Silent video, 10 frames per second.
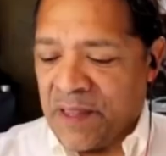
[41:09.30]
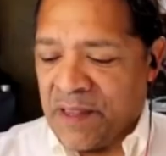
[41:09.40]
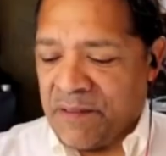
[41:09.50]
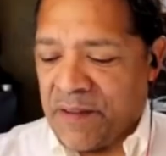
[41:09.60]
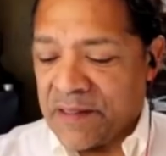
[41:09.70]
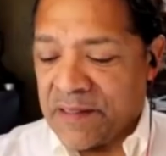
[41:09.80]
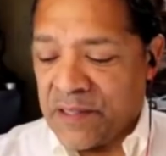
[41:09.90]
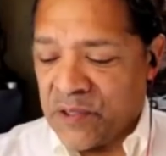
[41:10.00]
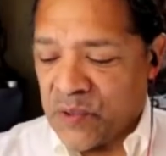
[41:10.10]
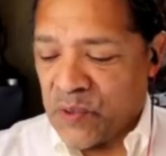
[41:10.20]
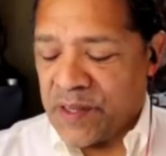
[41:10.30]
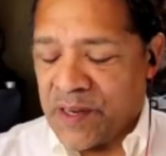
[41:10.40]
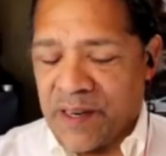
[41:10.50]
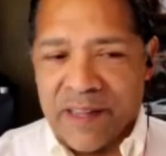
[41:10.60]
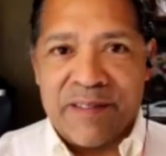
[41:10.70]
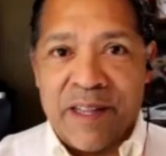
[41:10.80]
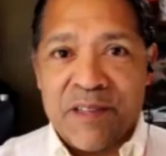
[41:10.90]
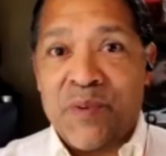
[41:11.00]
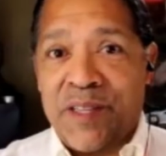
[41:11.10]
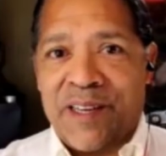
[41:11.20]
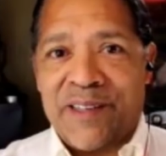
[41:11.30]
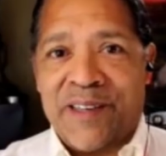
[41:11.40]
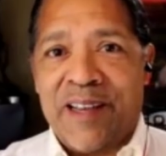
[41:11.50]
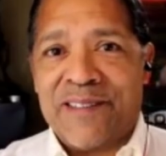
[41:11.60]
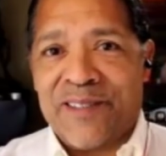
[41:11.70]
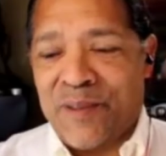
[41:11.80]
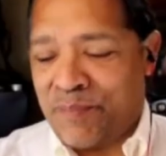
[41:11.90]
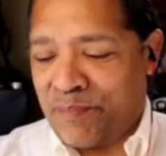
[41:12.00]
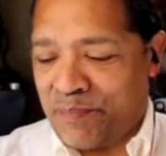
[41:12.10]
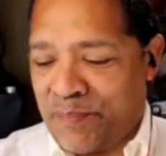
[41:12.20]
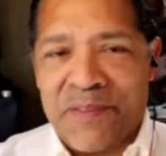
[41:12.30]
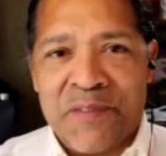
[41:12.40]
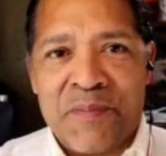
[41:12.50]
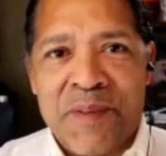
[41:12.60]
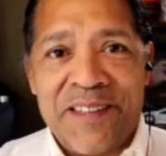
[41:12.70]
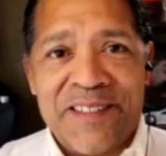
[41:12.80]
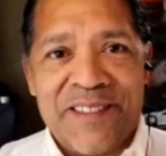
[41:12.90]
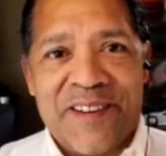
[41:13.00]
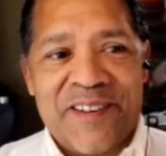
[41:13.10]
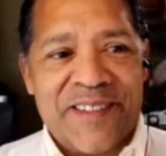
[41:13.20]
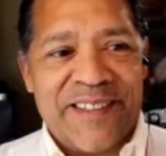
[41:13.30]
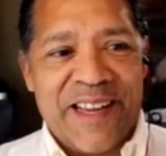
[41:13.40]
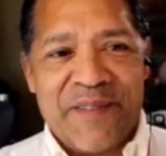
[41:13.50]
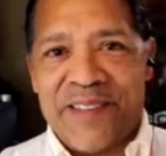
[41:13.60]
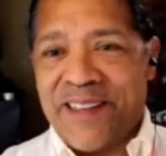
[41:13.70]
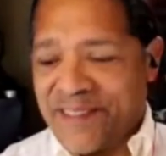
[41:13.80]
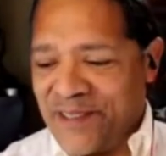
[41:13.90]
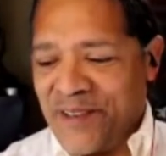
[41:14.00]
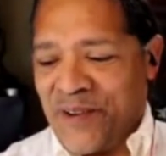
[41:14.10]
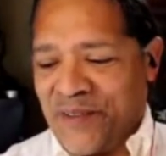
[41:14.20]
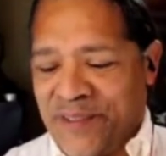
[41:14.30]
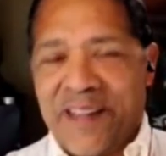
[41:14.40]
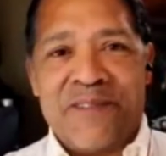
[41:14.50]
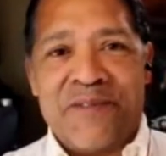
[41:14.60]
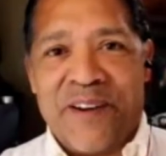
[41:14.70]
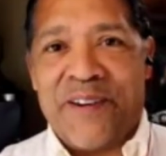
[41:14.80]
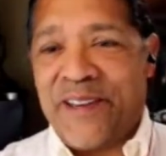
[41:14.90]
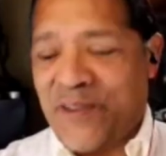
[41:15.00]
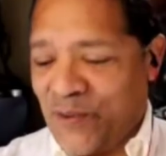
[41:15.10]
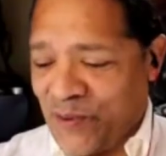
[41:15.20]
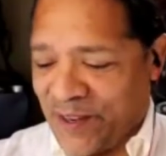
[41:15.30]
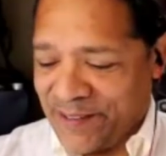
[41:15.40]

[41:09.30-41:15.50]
Fascinating story there. That's really a nice little piece of information there, David. That is very cool.